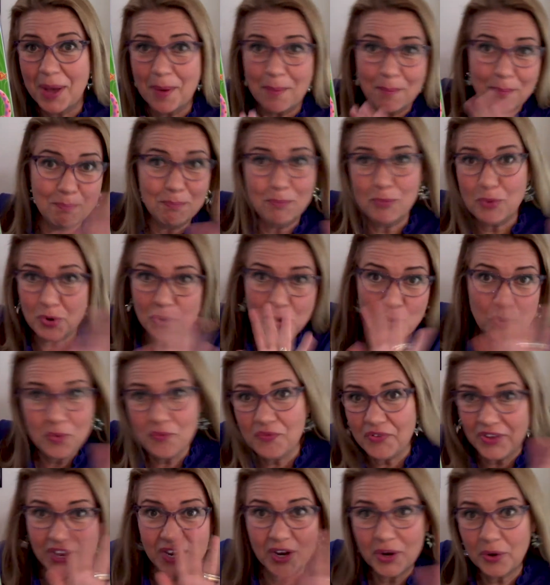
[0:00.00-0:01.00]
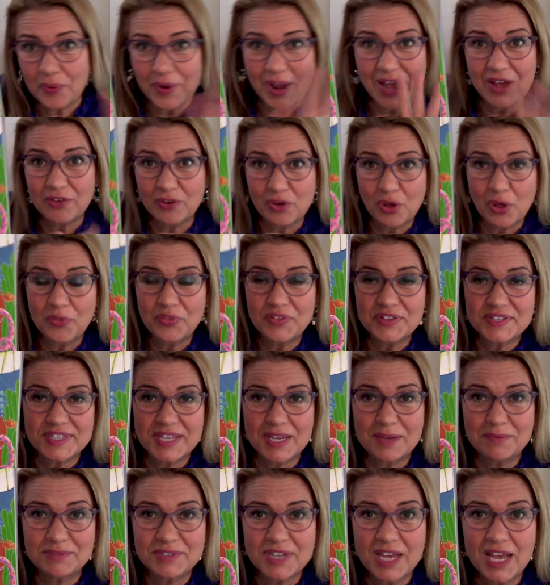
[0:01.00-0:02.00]
moving around all at the
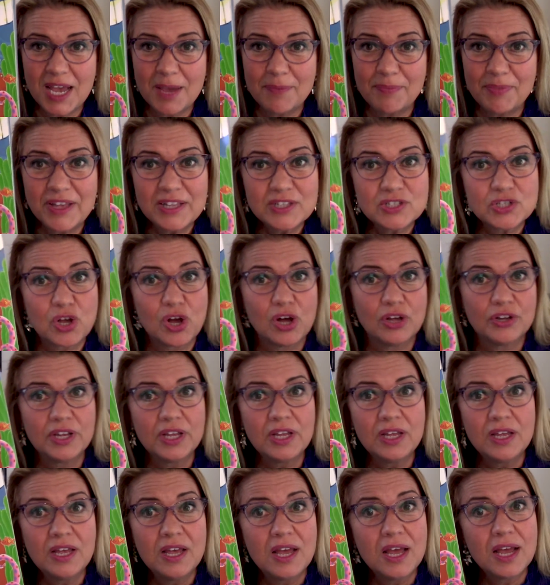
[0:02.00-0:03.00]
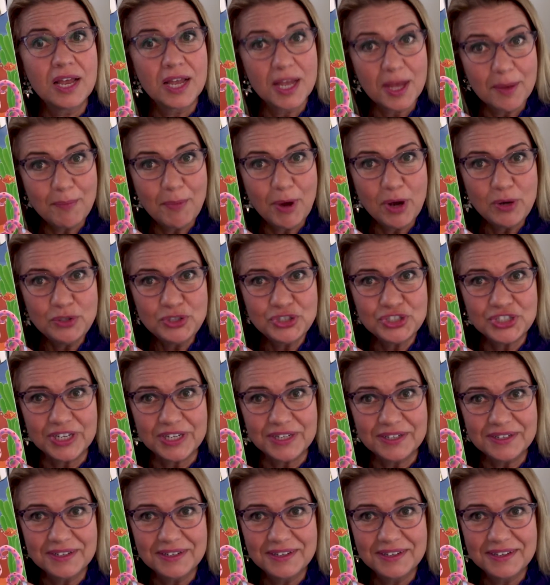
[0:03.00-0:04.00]
same time, that's called a
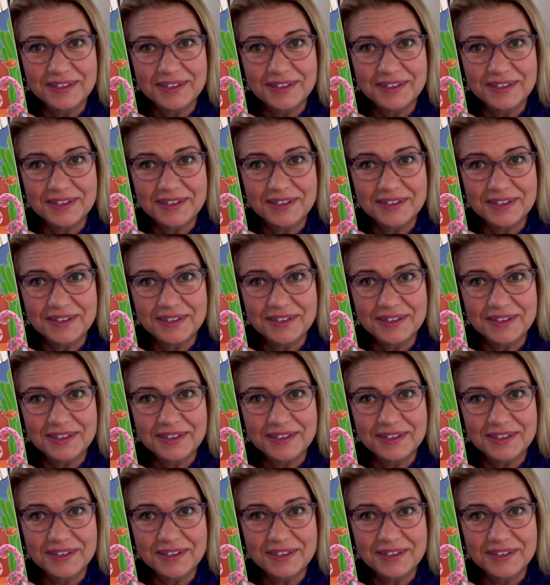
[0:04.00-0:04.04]
commotion.